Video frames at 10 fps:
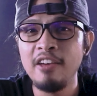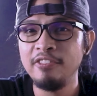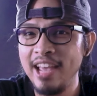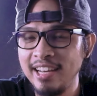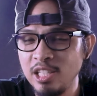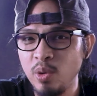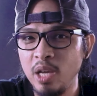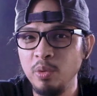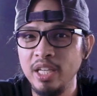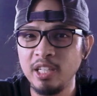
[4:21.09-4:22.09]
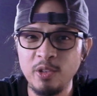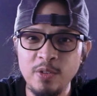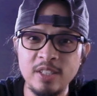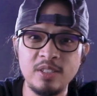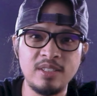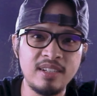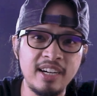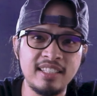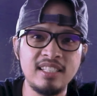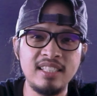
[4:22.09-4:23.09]
That is why we are going to
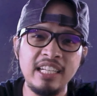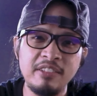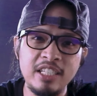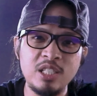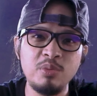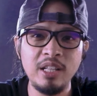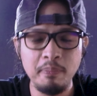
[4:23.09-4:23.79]
start the series with a